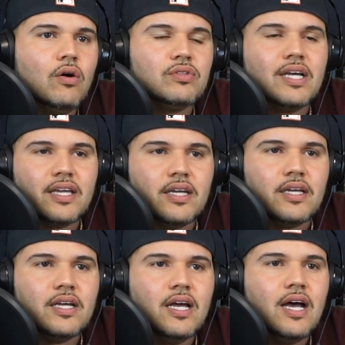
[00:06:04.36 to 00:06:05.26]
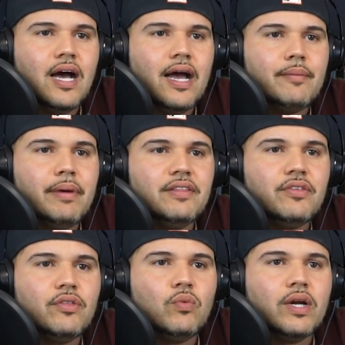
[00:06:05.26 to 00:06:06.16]
Otaking. I
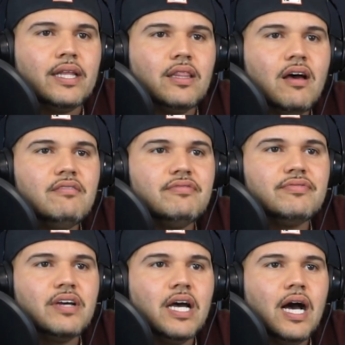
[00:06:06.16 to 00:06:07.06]
abandon the one I love.